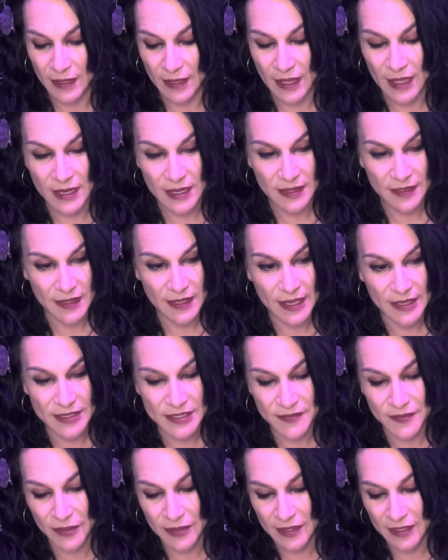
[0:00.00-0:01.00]
Anything else
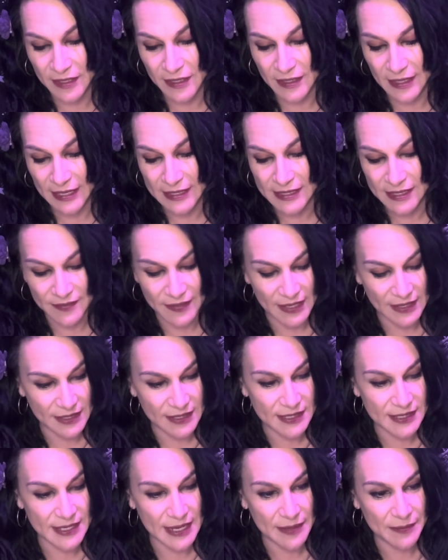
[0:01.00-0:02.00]
for the collective at
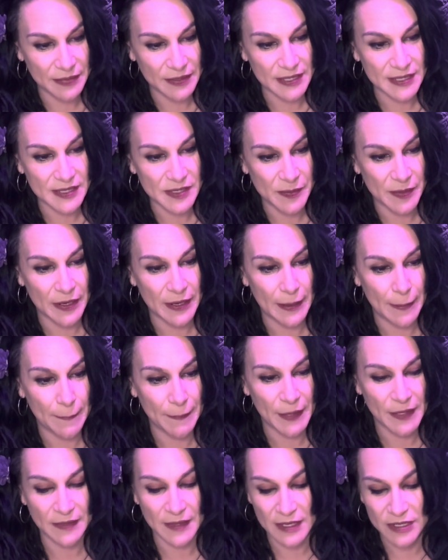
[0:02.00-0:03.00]
this time, please, Spirit,
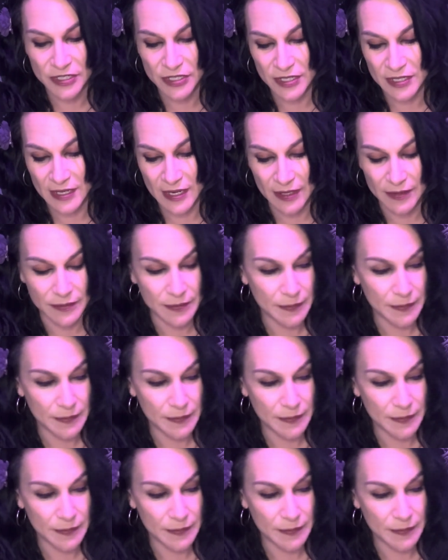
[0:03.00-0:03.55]
that they should know?